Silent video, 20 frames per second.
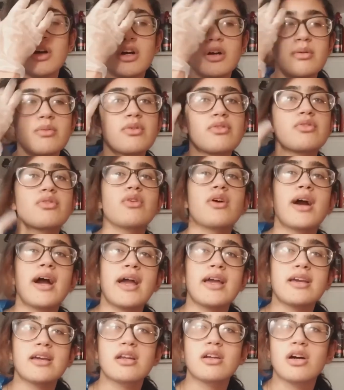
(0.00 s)
before
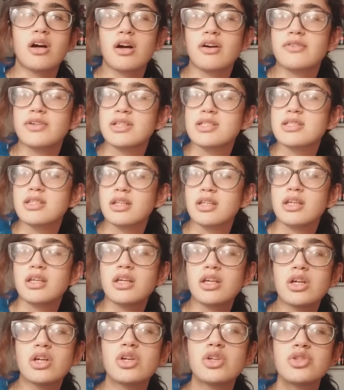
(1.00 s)
I can obviously
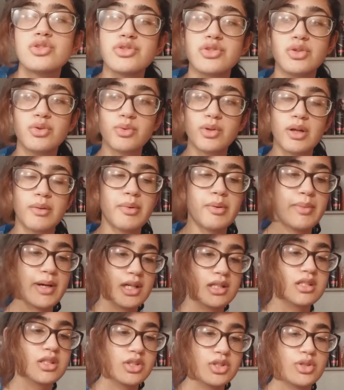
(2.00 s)
do what I'm
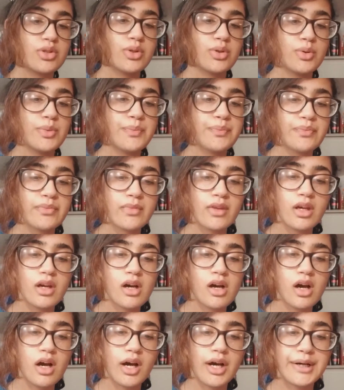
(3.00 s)
about to do
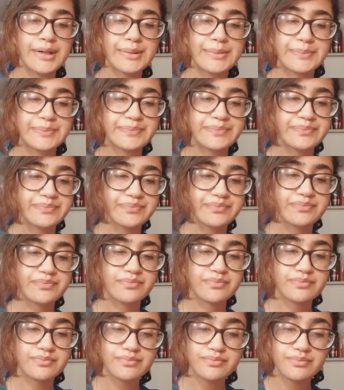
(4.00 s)
um,
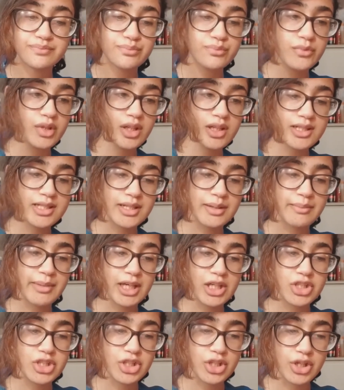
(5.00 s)
to
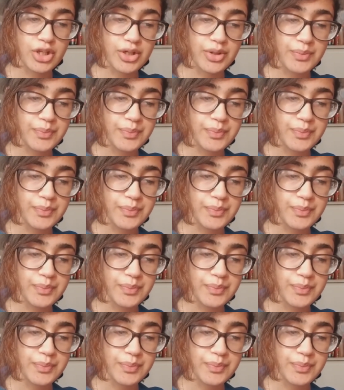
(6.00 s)
make sure